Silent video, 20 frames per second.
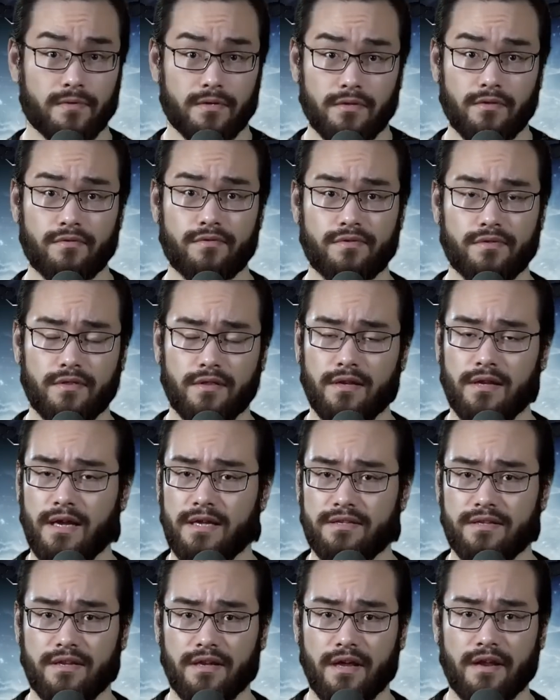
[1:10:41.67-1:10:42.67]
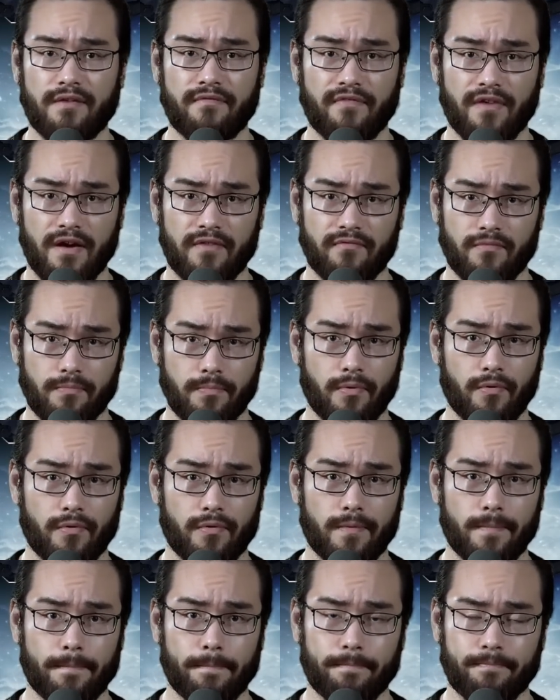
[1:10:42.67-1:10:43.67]
the looks of the 1995
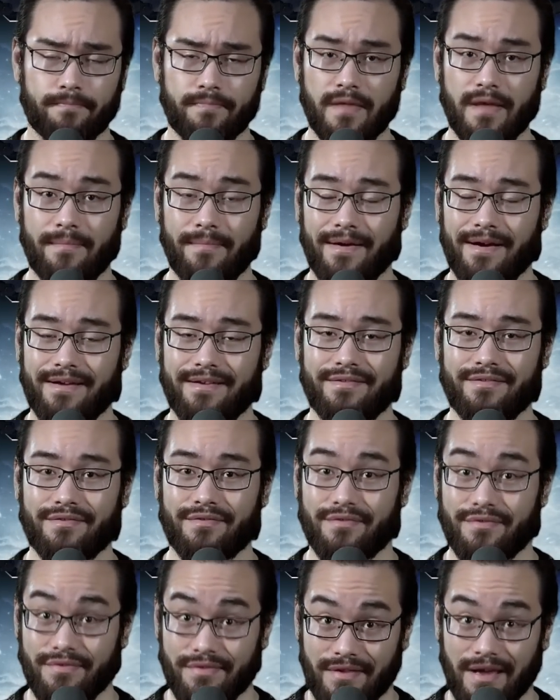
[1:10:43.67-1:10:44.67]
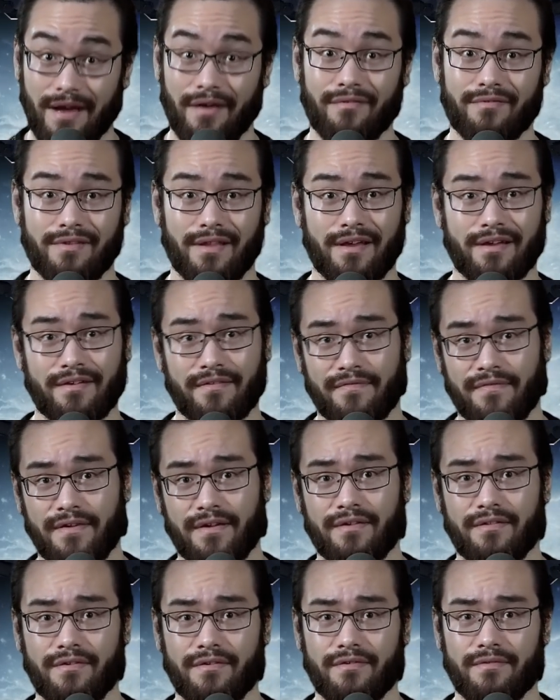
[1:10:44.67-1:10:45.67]
report, it might sound like a
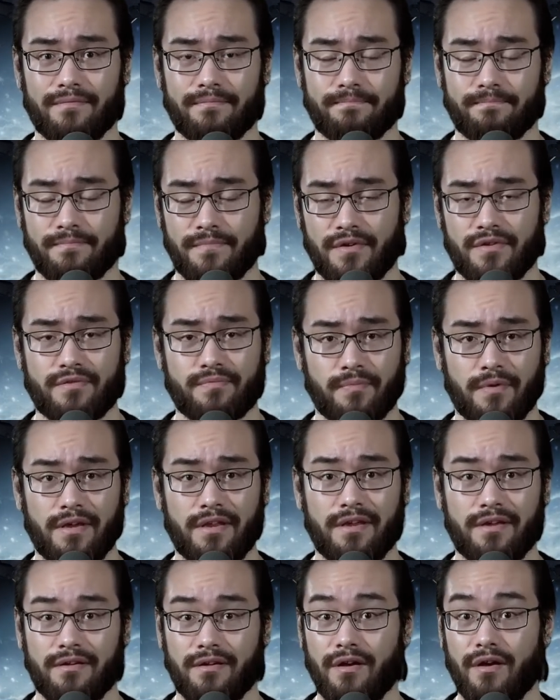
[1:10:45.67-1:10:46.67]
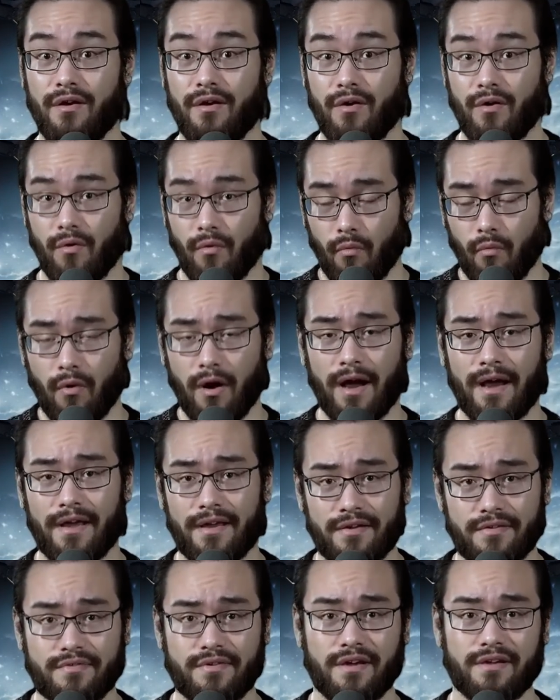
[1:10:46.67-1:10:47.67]
failure, explaining why
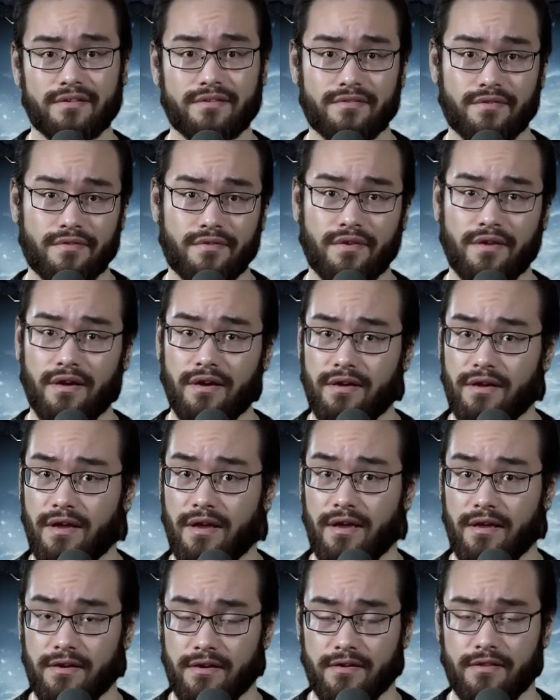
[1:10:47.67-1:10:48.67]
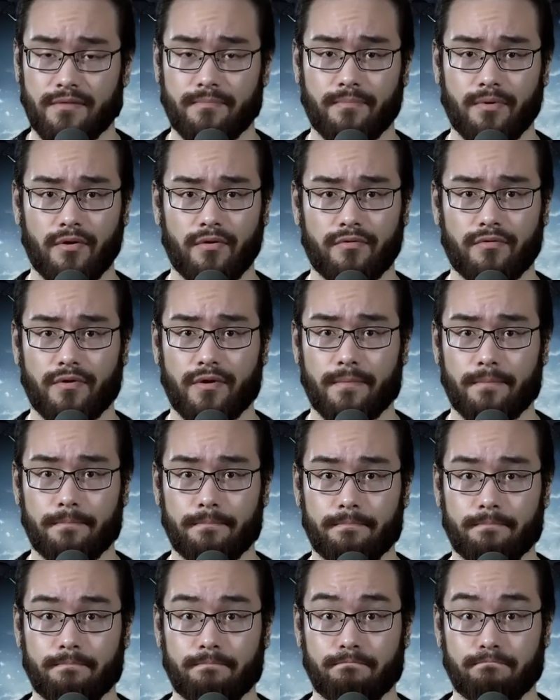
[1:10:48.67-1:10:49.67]
exactly the CIA ended the program.
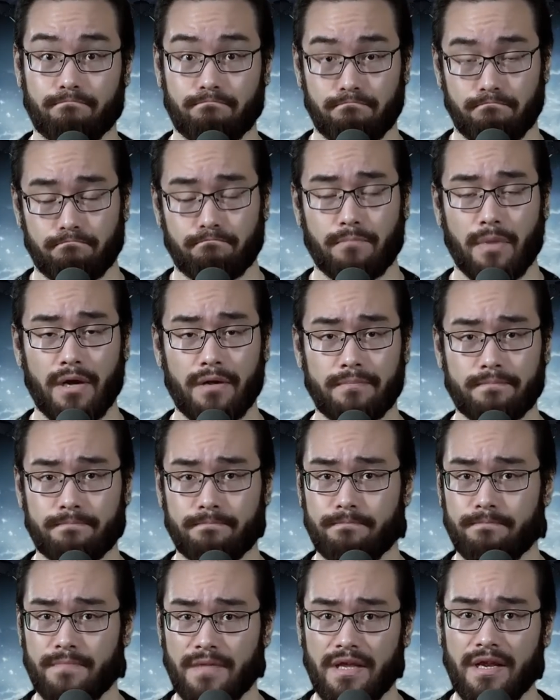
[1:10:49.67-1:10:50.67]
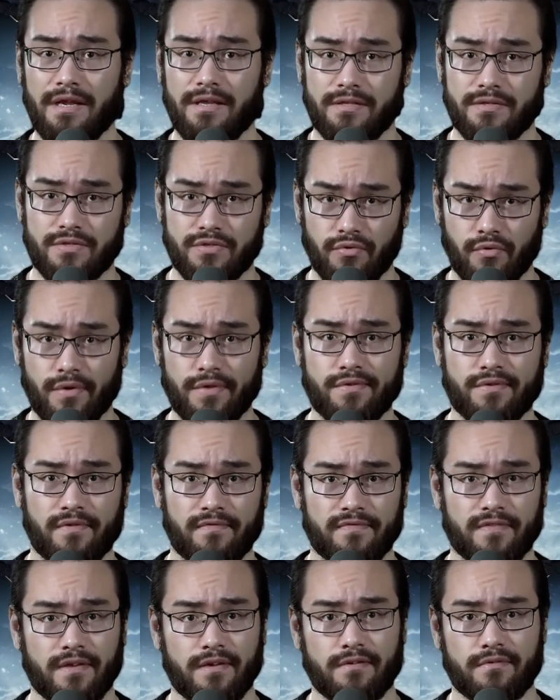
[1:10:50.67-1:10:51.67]
But in a twist
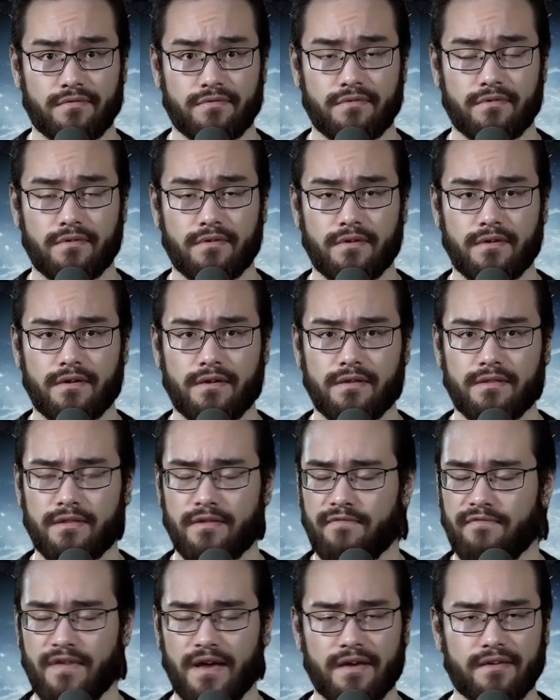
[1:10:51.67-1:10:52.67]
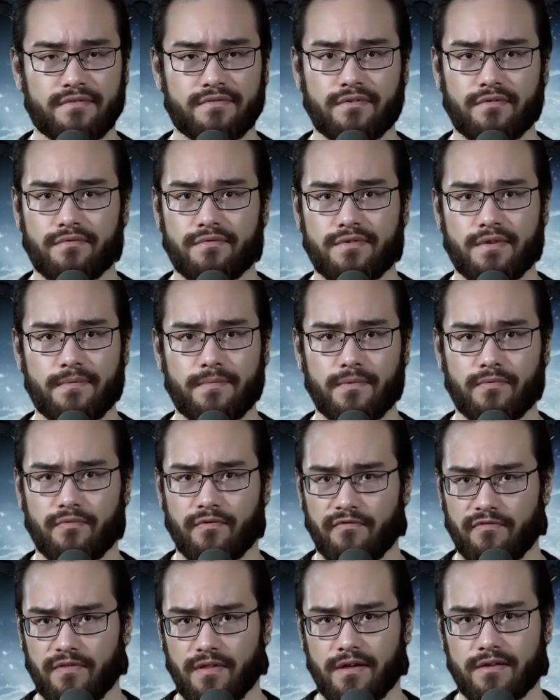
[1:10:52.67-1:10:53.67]
of things, the facts don't seem to
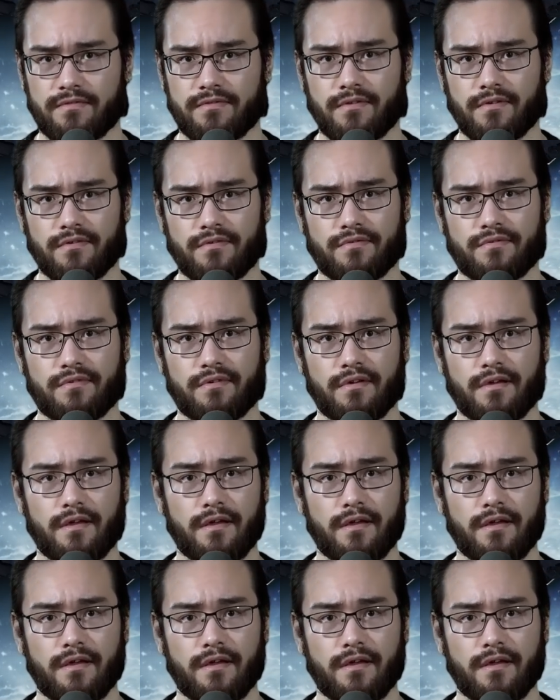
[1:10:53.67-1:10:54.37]
reflect this.